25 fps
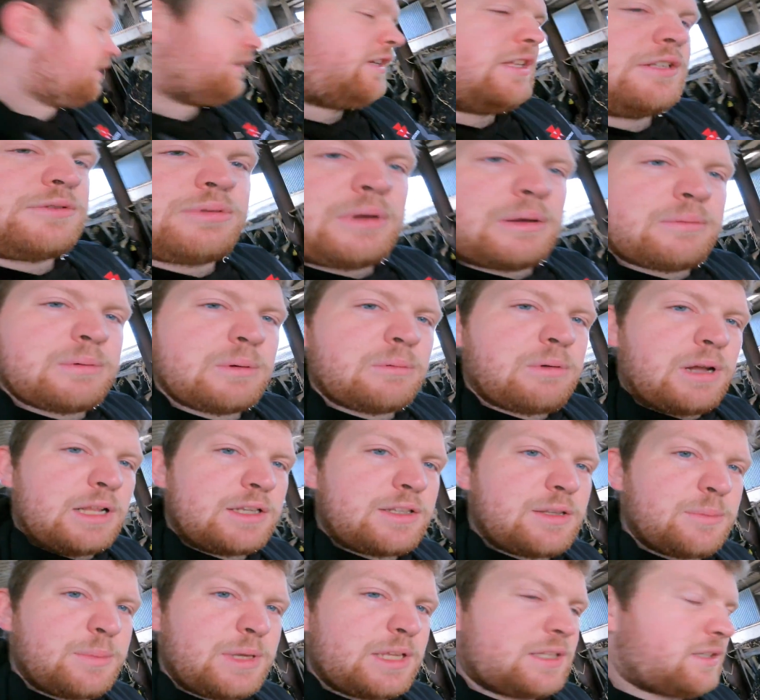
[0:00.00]
This is what we want
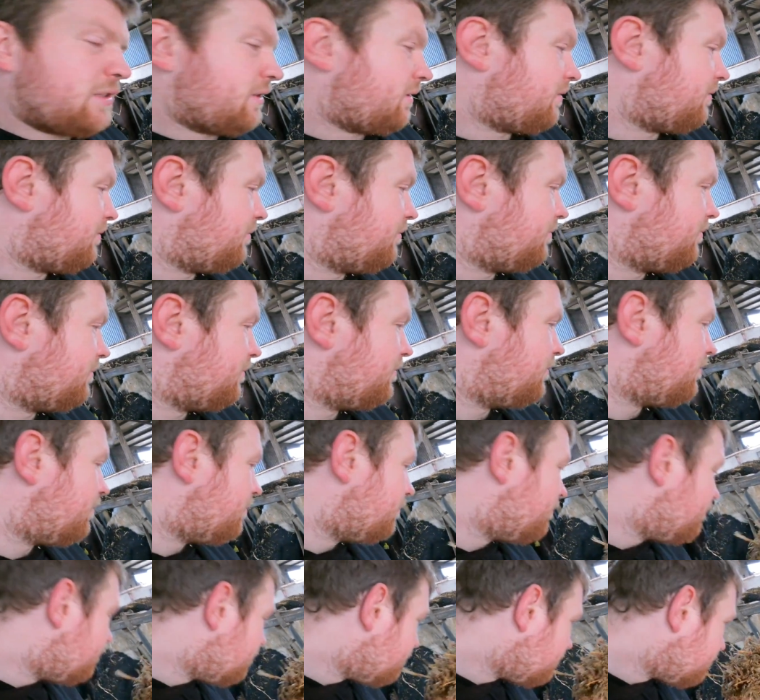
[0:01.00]
them eating.
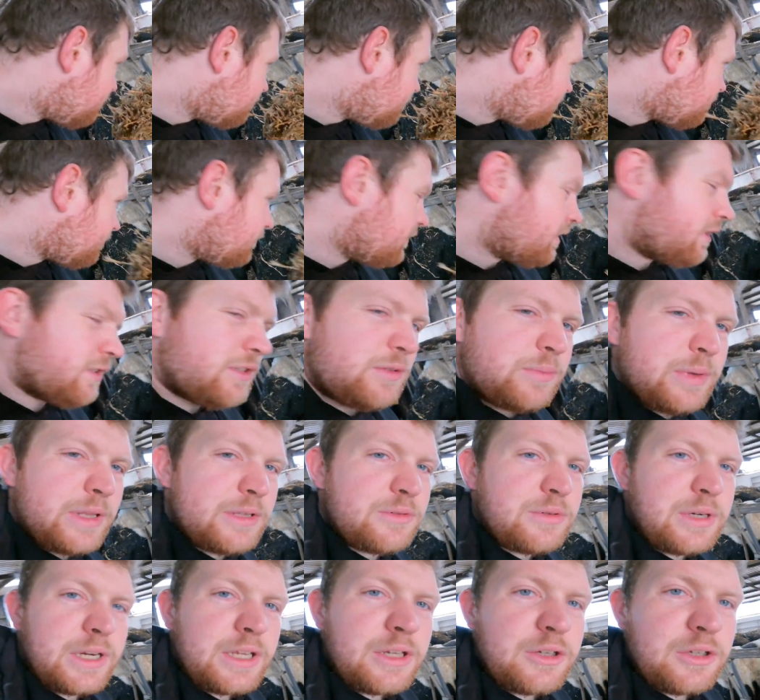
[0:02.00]
Smells
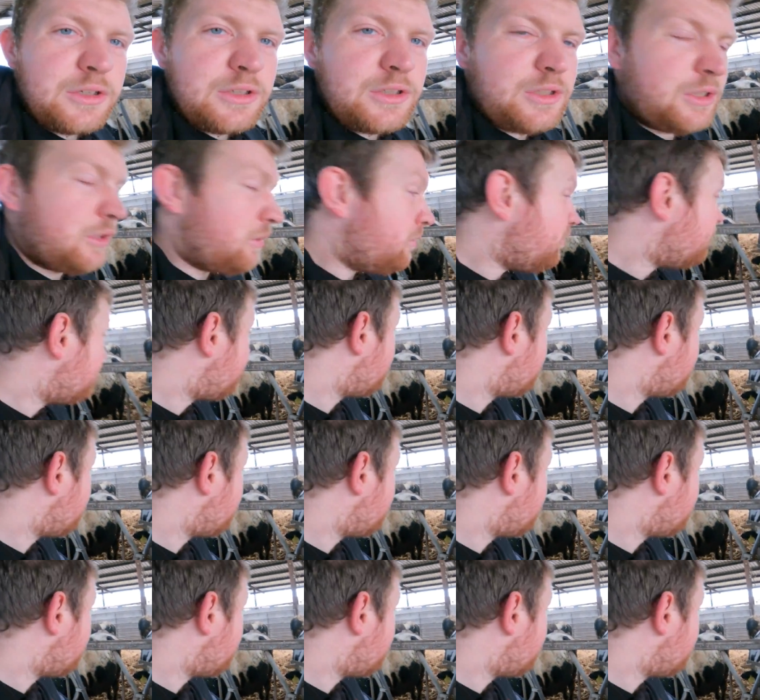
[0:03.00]
very good too.